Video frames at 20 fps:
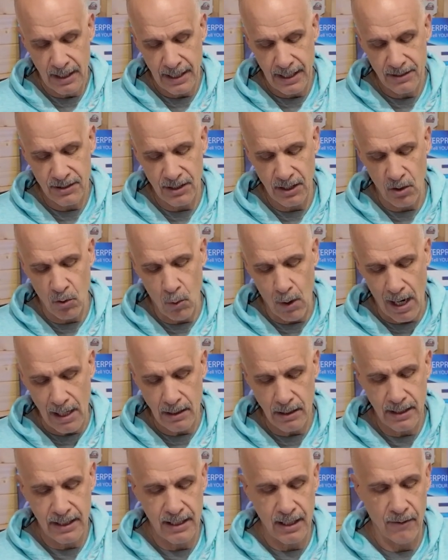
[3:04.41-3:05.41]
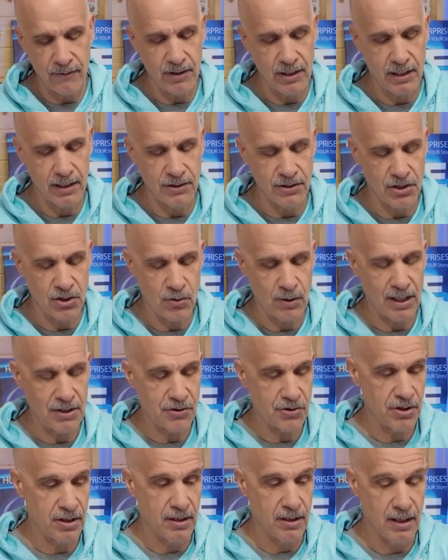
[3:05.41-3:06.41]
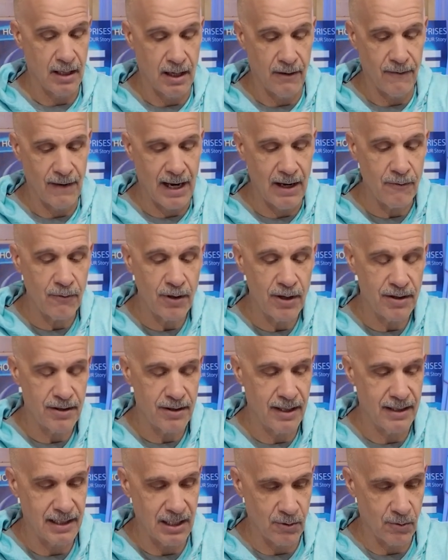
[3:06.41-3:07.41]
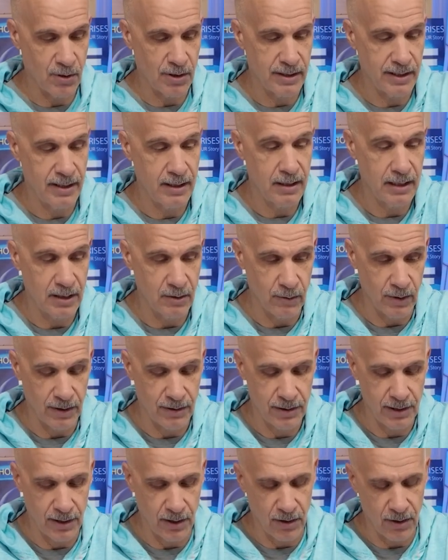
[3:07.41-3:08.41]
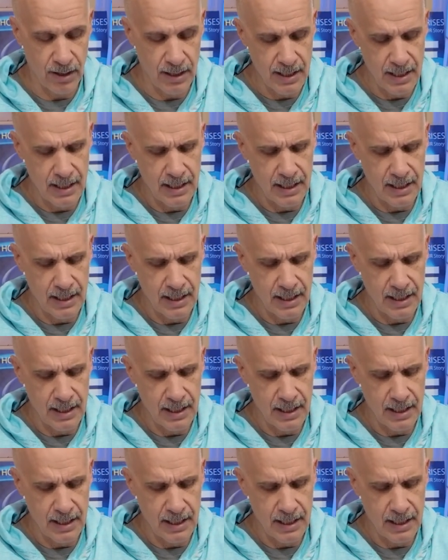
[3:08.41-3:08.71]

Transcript: is the quality of the construction of everything that we're dealing with here.